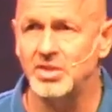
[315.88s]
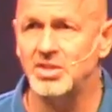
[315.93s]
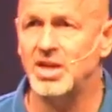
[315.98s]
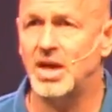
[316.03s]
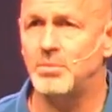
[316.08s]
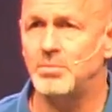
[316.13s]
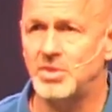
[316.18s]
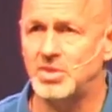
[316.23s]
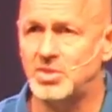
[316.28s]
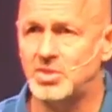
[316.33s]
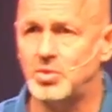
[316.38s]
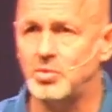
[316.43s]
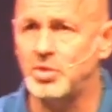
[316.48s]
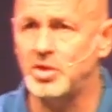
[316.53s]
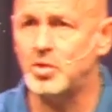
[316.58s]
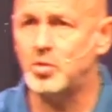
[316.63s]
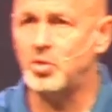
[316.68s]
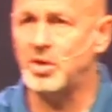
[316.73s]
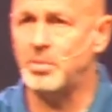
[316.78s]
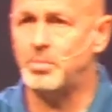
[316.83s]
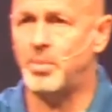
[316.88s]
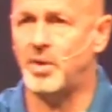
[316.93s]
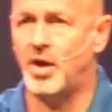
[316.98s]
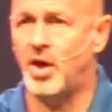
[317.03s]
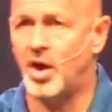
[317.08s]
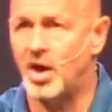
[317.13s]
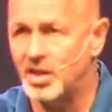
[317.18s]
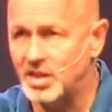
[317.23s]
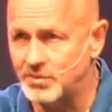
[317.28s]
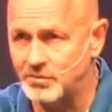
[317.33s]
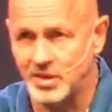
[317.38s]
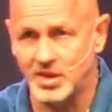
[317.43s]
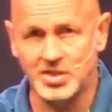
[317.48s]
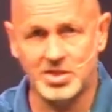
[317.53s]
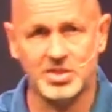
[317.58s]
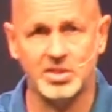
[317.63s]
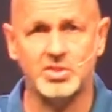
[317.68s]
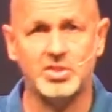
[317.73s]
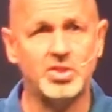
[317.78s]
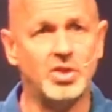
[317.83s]
Our job is to equip all of
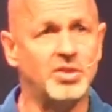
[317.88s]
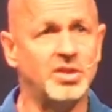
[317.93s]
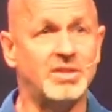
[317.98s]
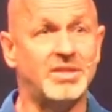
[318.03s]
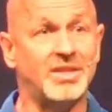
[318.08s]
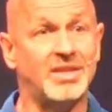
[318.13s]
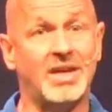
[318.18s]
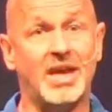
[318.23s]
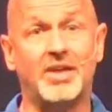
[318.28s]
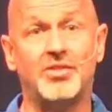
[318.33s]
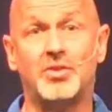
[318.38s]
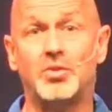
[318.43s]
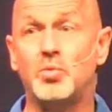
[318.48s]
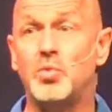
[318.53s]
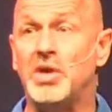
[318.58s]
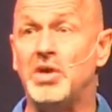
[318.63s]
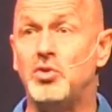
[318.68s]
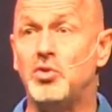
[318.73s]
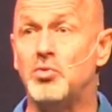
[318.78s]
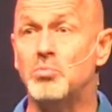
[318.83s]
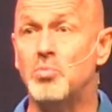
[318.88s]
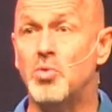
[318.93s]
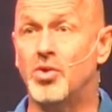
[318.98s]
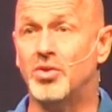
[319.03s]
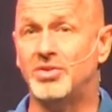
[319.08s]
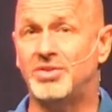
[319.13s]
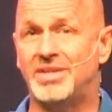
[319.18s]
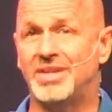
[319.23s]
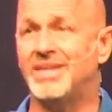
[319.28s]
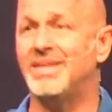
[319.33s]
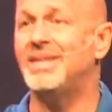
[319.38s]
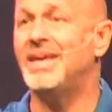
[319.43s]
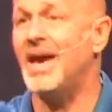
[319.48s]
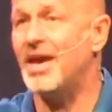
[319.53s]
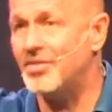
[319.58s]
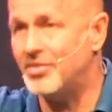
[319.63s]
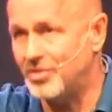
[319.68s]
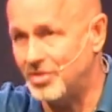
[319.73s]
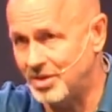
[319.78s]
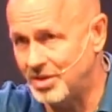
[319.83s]
us so that together we do more
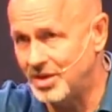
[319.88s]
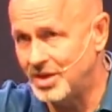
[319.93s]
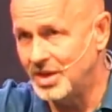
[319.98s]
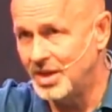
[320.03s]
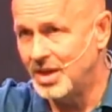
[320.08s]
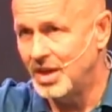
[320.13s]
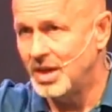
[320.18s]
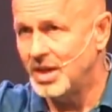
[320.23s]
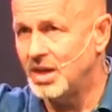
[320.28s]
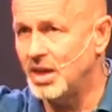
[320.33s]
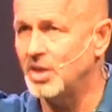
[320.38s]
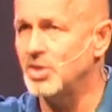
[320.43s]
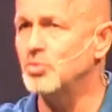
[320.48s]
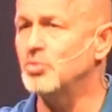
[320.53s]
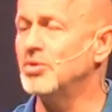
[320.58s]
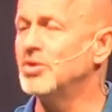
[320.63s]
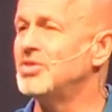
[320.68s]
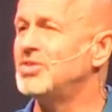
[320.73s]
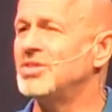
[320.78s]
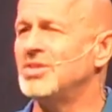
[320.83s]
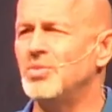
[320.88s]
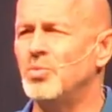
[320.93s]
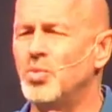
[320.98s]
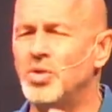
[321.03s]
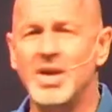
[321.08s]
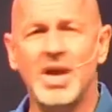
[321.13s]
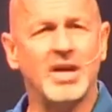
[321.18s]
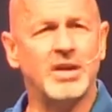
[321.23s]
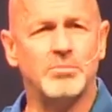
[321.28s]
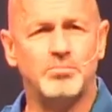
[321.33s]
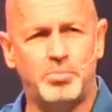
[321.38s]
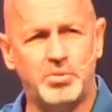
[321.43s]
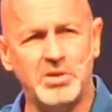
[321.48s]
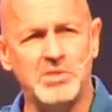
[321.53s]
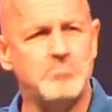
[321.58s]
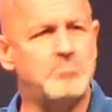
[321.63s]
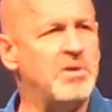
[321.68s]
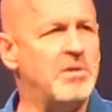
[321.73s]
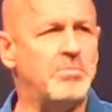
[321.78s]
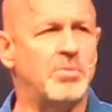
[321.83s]
together. In other words, we're not
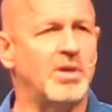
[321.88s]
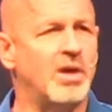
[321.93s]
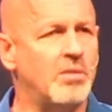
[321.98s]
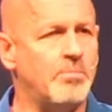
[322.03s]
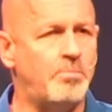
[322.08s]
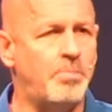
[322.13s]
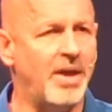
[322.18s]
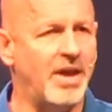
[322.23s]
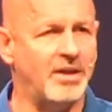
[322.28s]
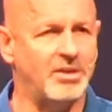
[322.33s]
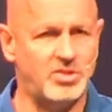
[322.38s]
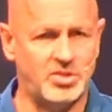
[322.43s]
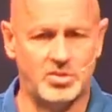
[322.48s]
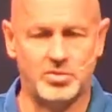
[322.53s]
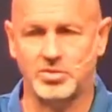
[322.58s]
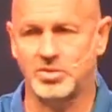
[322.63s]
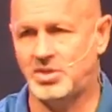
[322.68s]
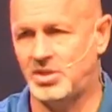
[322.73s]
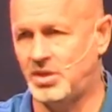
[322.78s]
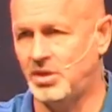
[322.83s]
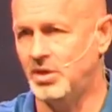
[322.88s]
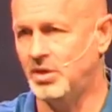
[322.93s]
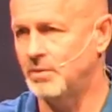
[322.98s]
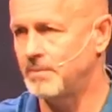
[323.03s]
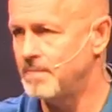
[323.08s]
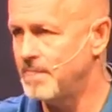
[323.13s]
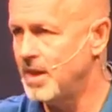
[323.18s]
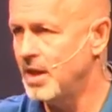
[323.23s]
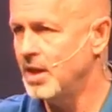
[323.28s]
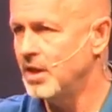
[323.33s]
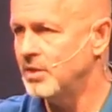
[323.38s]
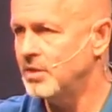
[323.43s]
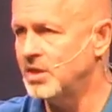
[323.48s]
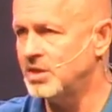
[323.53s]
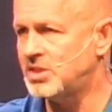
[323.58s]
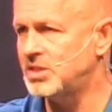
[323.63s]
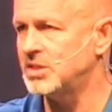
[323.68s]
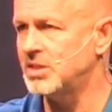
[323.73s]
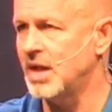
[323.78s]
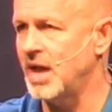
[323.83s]
putting people on pedestals here.
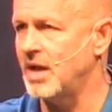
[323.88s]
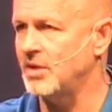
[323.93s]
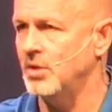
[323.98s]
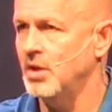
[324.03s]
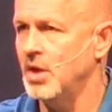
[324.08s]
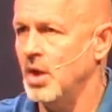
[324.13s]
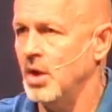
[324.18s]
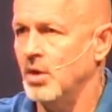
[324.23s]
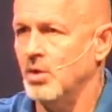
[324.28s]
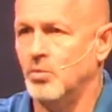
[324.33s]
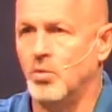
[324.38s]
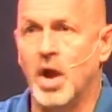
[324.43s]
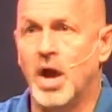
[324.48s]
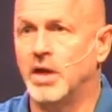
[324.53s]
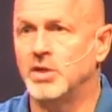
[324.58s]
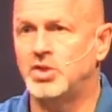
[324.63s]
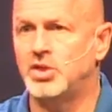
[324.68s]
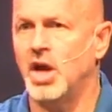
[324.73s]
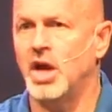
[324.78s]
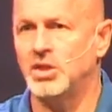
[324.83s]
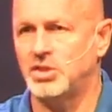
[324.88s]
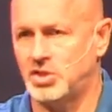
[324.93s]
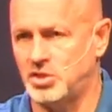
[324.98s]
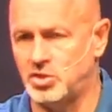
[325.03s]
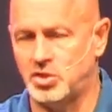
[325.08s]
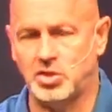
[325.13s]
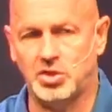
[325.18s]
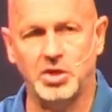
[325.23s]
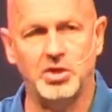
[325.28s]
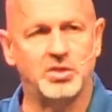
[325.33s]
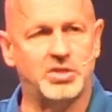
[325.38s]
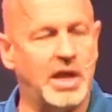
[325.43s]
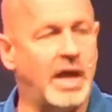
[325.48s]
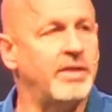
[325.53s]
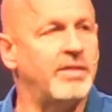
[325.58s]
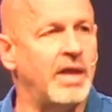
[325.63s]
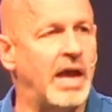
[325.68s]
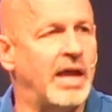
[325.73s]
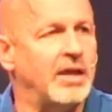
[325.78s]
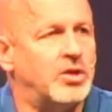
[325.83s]
This is not Ron Johnson's church.
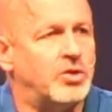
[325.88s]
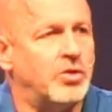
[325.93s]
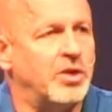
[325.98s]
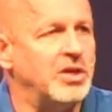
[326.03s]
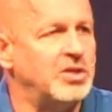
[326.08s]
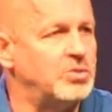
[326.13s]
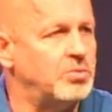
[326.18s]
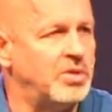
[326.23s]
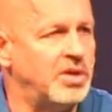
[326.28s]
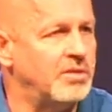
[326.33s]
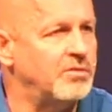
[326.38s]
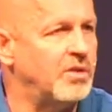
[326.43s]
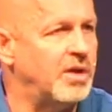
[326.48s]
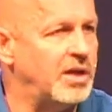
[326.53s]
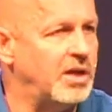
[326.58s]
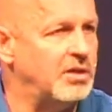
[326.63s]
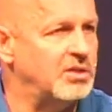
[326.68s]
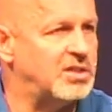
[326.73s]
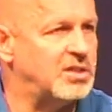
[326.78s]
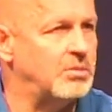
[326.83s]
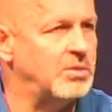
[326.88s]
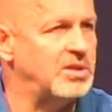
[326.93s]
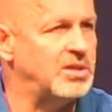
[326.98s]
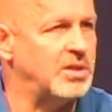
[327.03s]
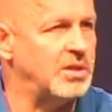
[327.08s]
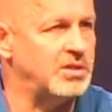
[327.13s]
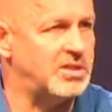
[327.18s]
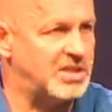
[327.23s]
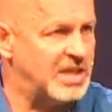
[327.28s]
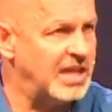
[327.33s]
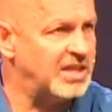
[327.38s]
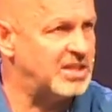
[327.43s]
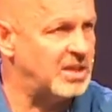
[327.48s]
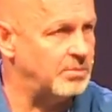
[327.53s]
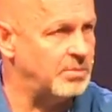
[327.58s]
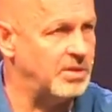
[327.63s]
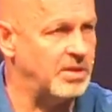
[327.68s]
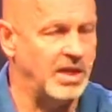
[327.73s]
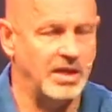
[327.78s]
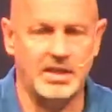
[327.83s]
I cringe whenever I hear somebody say
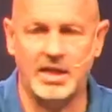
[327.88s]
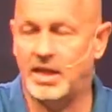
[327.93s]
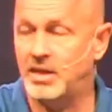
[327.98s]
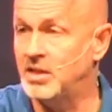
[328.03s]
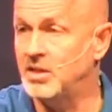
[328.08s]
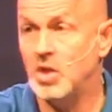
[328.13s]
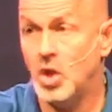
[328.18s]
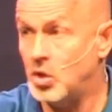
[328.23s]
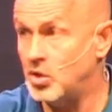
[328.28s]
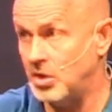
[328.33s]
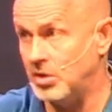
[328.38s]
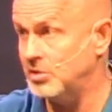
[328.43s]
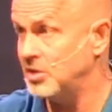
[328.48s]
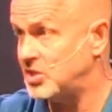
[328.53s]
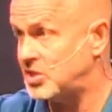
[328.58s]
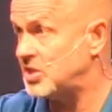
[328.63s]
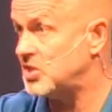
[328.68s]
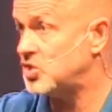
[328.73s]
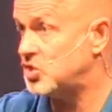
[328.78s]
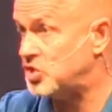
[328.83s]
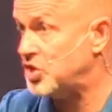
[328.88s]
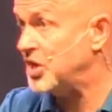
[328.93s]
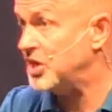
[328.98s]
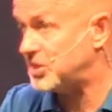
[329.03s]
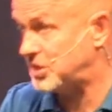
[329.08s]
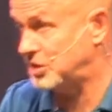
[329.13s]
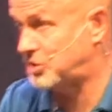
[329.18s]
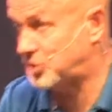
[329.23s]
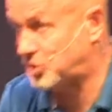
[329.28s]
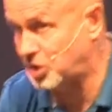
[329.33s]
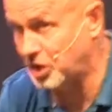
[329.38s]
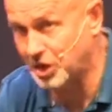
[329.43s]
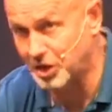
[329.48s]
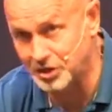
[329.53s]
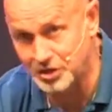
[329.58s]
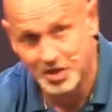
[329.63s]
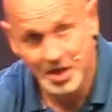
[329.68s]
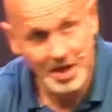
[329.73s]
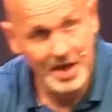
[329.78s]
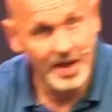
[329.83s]
something like that. No, no, this is Jesus'
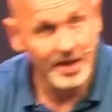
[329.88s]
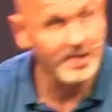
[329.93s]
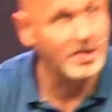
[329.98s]
church.